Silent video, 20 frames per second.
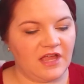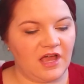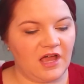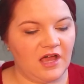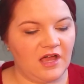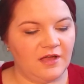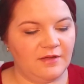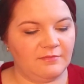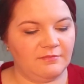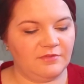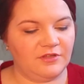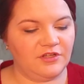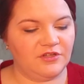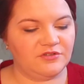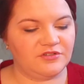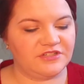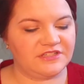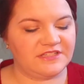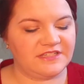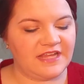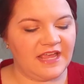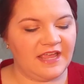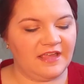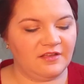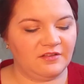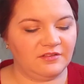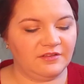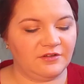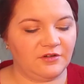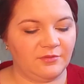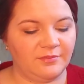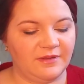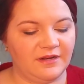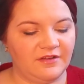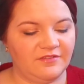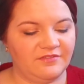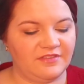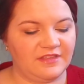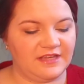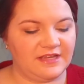You just take a little bit
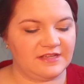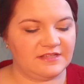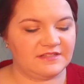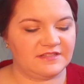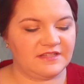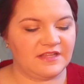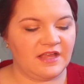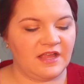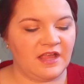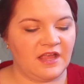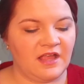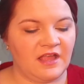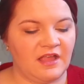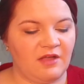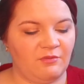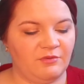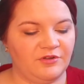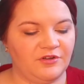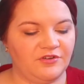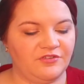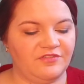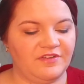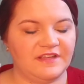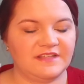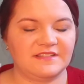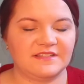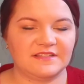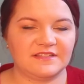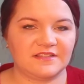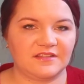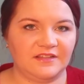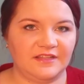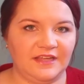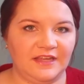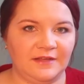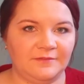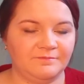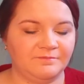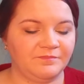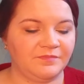of this when your face is
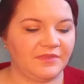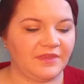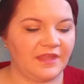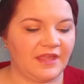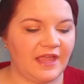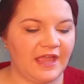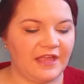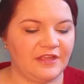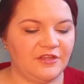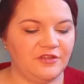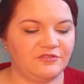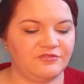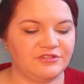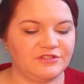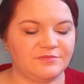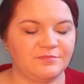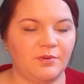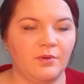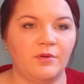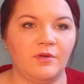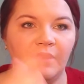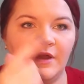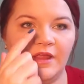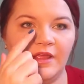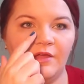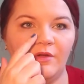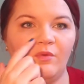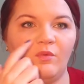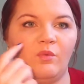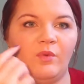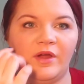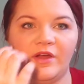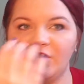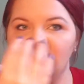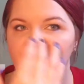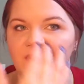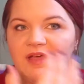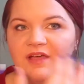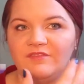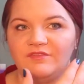clean, and you just put it where
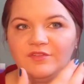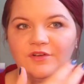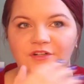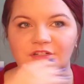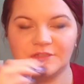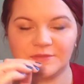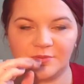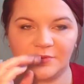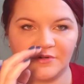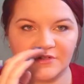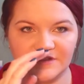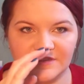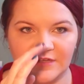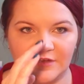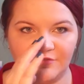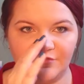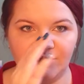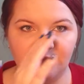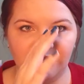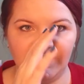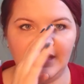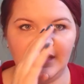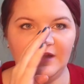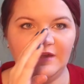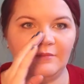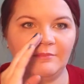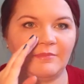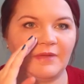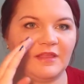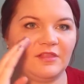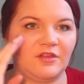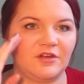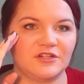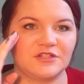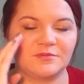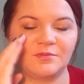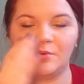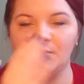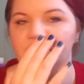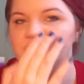you have large pores. Now for me, my
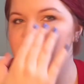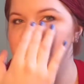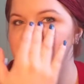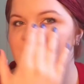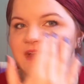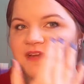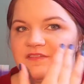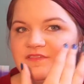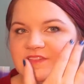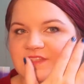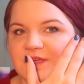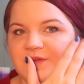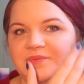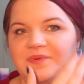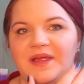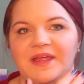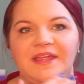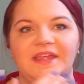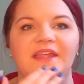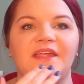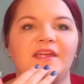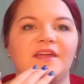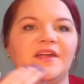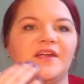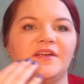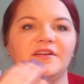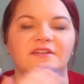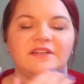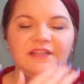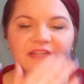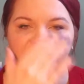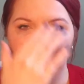large pores kind of sit right here.